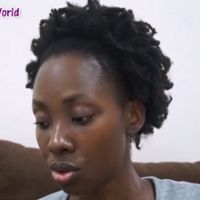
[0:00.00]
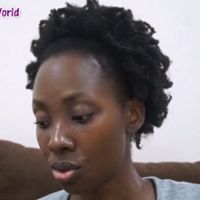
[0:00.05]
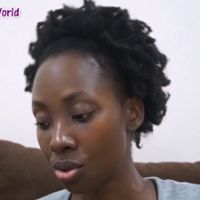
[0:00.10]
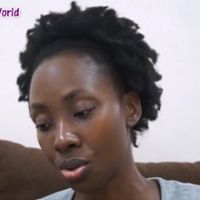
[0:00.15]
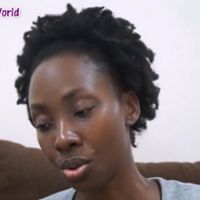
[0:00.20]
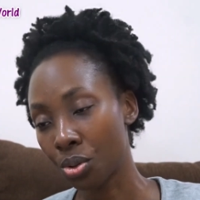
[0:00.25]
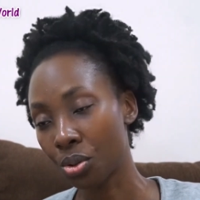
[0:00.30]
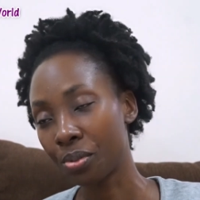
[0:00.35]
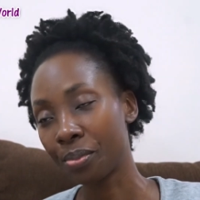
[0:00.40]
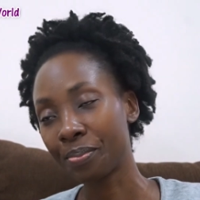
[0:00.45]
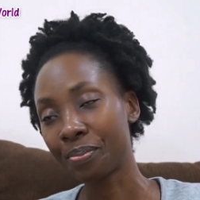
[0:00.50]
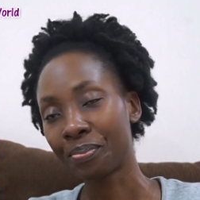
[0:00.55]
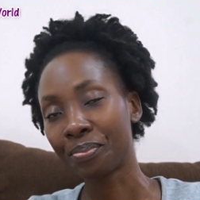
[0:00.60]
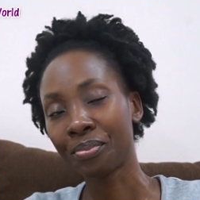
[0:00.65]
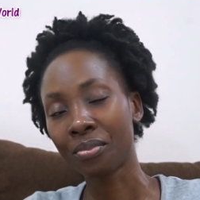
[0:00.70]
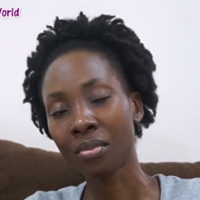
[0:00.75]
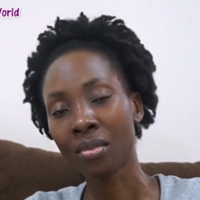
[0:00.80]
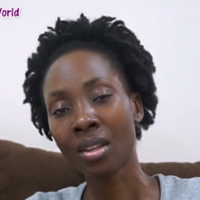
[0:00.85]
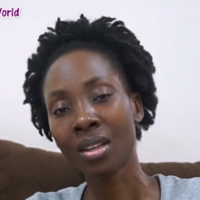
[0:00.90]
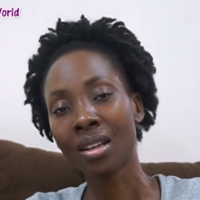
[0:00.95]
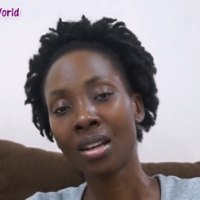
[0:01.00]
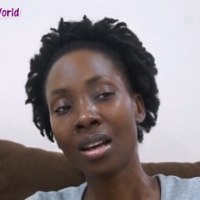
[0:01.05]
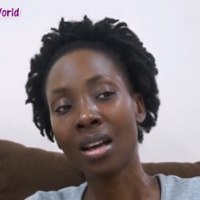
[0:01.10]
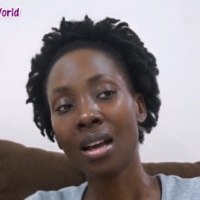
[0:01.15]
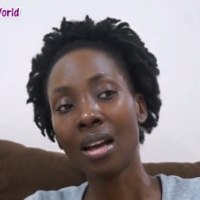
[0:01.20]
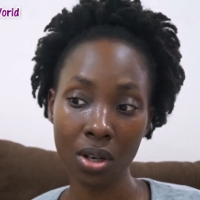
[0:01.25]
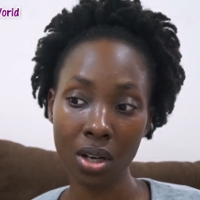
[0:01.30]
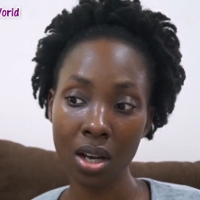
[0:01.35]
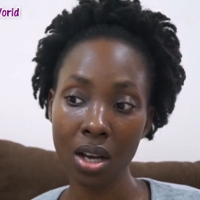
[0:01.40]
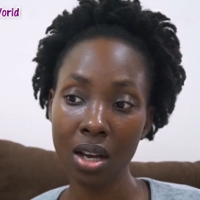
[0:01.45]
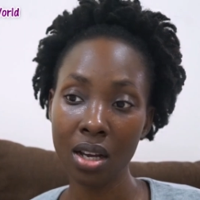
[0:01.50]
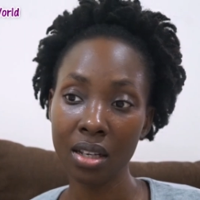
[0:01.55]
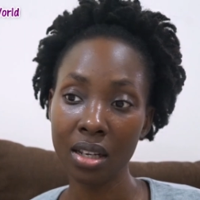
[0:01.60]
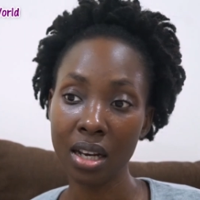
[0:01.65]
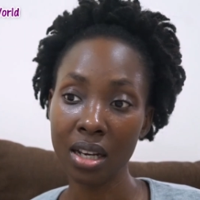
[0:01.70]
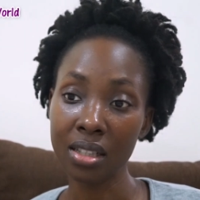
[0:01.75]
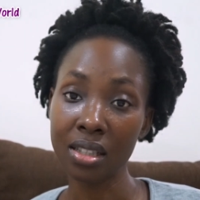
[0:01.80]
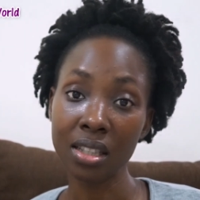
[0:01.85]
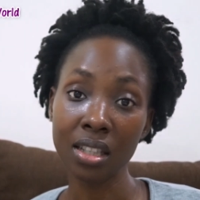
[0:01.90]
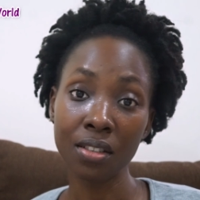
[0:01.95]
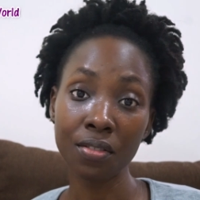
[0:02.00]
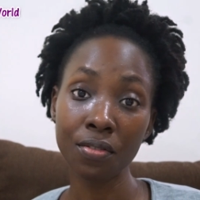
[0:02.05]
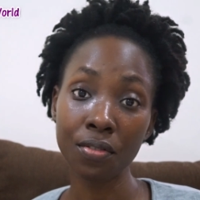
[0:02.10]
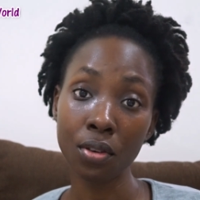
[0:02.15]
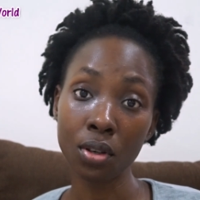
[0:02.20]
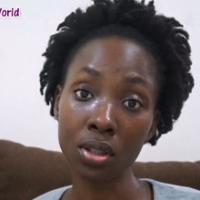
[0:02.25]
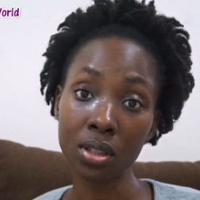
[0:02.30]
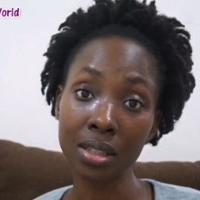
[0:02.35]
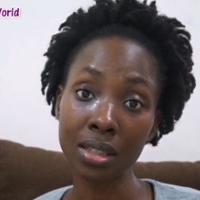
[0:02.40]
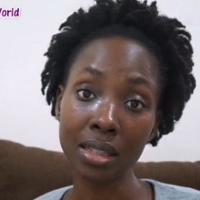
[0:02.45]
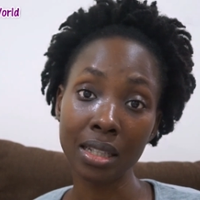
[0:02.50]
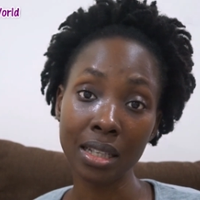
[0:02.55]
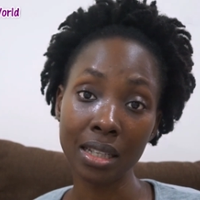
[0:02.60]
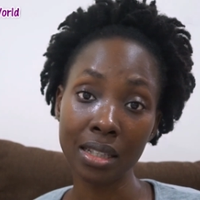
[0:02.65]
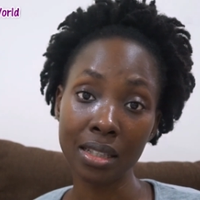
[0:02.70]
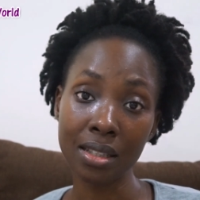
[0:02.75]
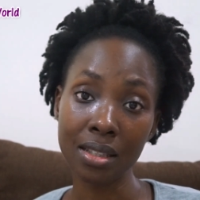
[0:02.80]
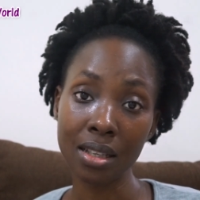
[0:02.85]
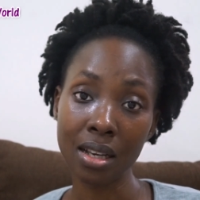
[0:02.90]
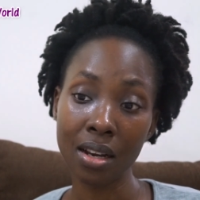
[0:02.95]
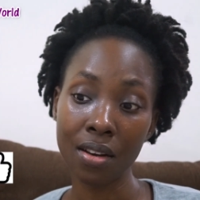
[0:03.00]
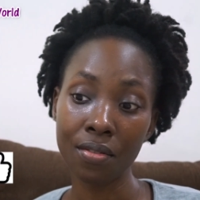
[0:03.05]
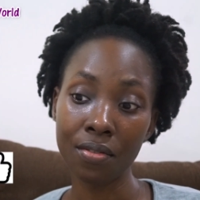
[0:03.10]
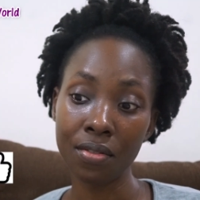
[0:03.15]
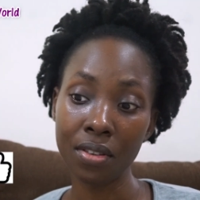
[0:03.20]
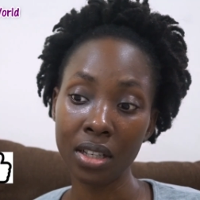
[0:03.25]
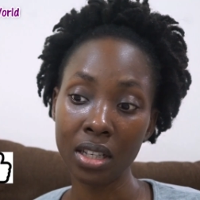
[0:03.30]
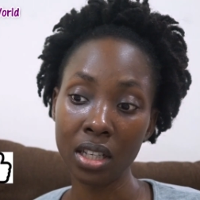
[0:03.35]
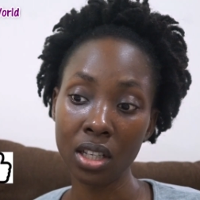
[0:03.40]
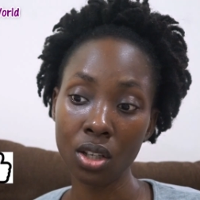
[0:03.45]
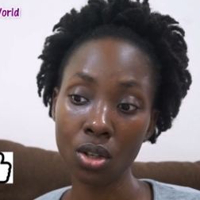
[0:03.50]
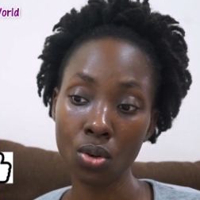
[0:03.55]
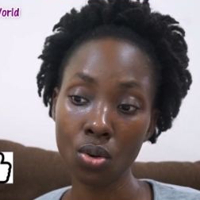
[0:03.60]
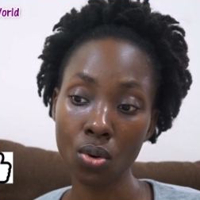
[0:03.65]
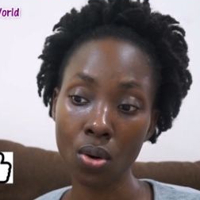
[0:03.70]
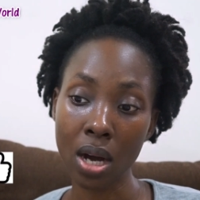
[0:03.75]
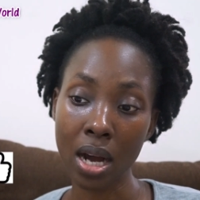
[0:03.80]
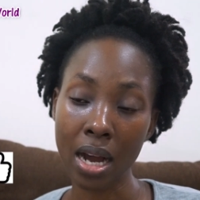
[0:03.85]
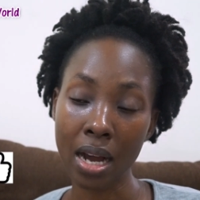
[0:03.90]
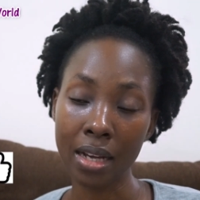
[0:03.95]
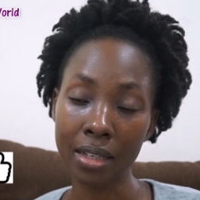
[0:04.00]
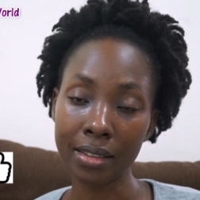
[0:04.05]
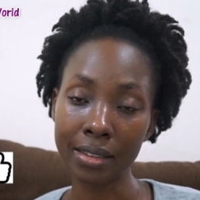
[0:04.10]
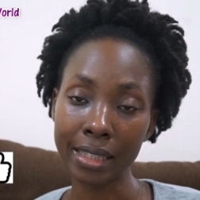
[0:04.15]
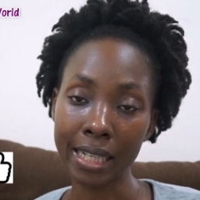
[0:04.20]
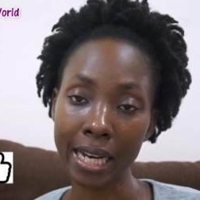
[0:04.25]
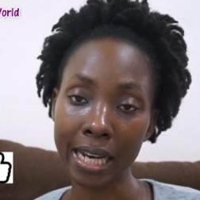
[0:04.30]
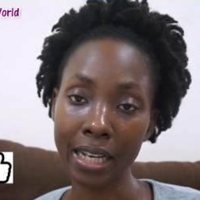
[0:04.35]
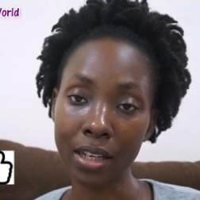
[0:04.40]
So that's it for today's video and